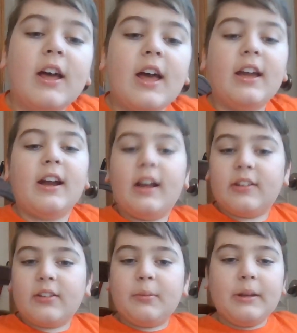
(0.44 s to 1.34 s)
Hey
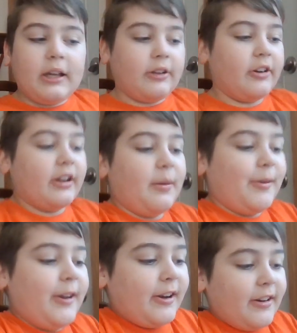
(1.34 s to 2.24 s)
guys, it's me Edgar
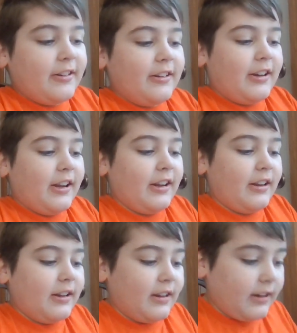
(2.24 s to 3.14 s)
Gaming here. Today
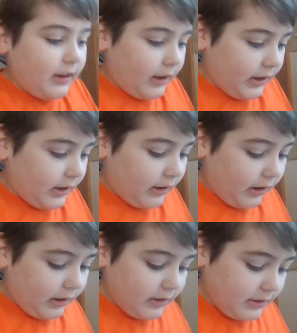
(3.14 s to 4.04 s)
I
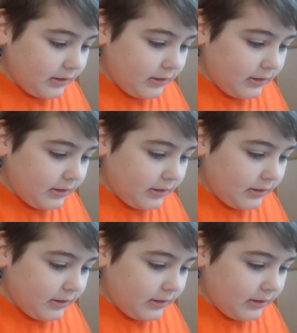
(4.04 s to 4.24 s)
got